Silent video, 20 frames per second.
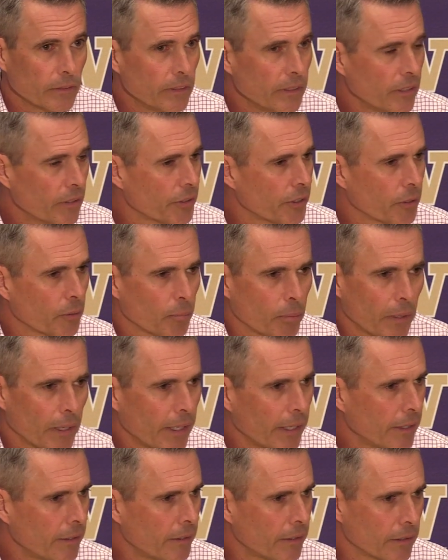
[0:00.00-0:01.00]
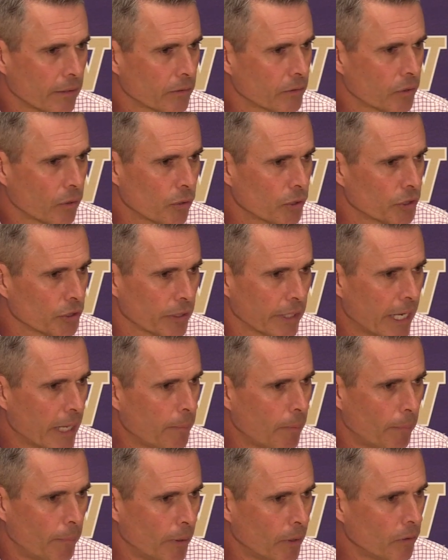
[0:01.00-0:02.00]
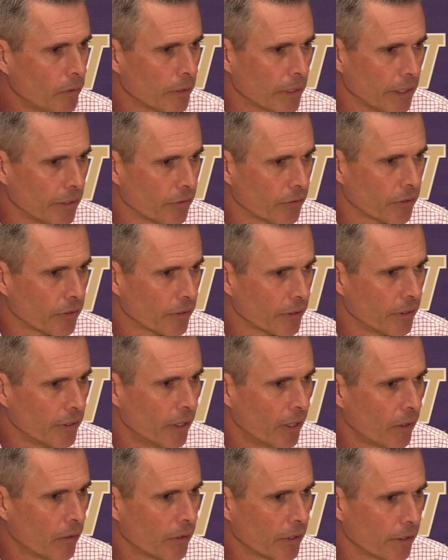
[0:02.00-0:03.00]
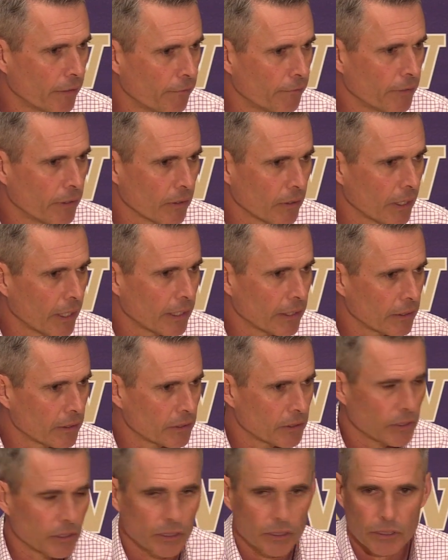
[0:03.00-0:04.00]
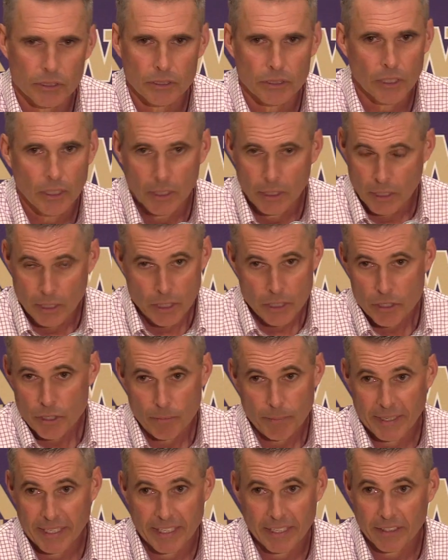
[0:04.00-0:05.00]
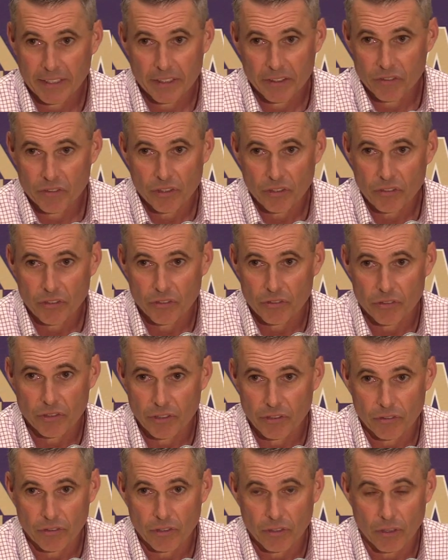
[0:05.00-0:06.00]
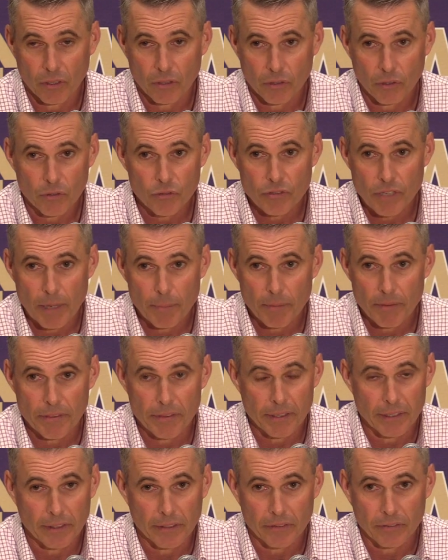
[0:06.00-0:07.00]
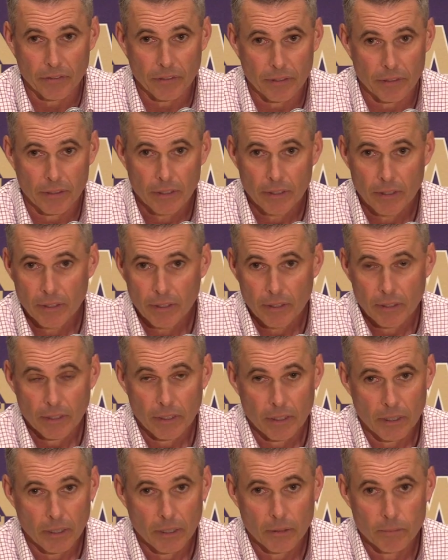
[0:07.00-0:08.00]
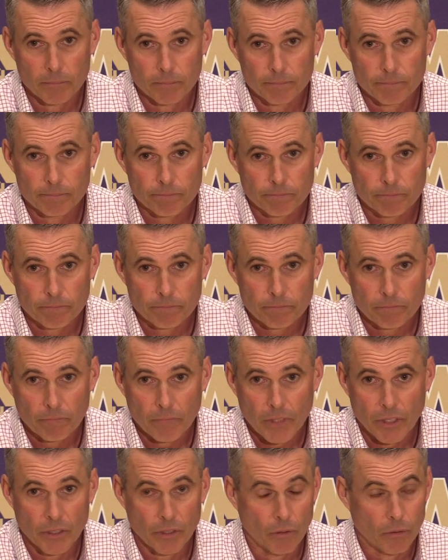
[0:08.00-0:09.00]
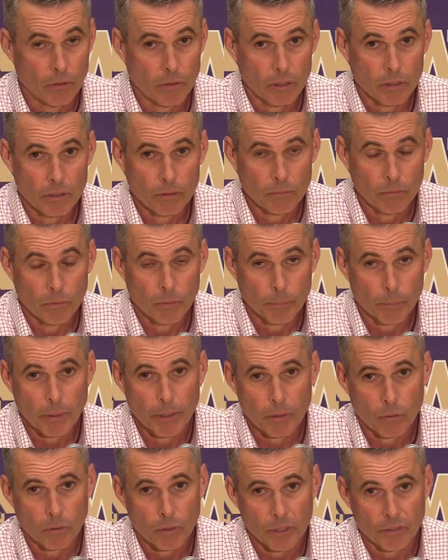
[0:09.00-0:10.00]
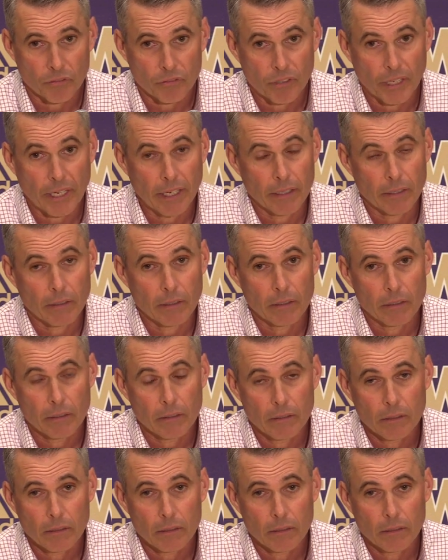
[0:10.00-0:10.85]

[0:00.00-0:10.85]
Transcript: you know, you're playing towards your capabilities, you know, or do you feel like there's just too many inconsistencies and all those type of things? And, you know, when we played Oregon State,